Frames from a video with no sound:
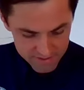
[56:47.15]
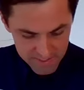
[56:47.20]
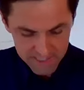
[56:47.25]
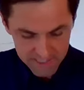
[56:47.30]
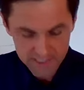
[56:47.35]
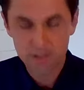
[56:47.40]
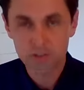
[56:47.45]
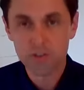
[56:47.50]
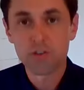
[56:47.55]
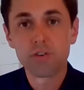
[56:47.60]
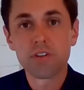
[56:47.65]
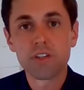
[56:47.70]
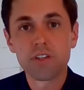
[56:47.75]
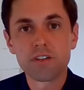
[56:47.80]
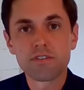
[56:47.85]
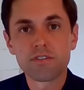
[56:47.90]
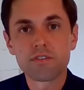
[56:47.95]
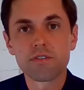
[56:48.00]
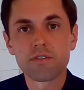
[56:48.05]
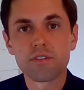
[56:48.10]
They can do
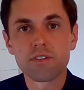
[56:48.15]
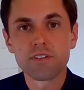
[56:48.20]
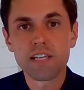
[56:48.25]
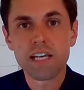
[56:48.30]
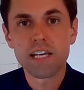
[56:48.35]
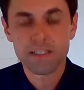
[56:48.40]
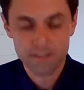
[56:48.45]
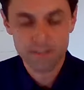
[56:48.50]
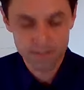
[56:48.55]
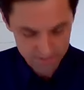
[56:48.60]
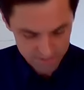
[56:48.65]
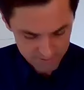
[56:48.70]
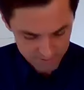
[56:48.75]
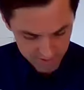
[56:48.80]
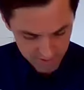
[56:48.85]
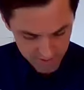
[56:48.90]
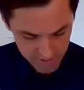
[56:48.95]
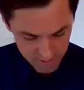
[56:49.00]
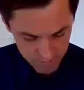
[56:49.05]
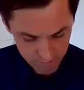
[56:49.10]
this through the
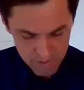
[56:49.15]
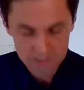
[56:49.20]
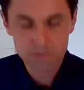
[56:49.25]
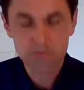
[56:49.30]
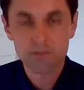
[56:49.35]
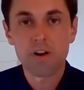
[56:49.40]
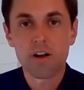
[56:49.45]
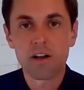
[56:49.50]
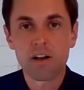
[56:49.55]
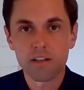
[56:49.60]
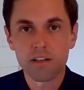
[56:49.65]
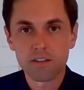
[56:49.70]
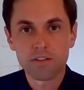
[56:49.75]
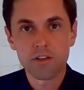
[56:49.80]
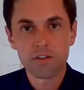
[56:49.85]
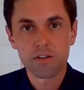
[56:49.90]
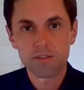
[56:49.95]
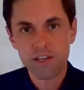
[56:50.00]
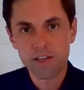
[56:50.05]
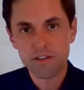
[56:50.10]
Texas Restaurant
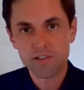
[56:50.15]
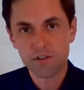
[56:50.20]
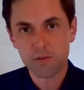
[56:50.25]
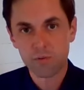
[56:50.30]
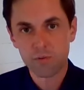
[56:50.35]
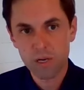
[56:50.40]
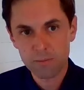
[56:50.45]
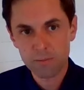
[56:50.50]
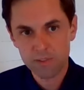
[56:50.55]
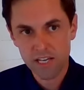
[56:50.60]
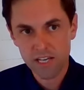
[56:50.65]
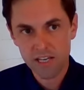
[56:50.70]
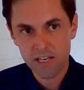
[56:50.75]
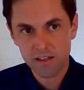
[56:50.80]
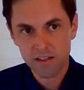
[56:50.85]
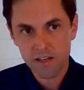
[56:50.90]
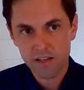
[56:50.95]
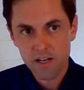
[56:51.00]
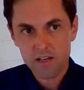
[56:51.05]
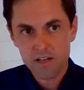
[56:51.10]
Association website.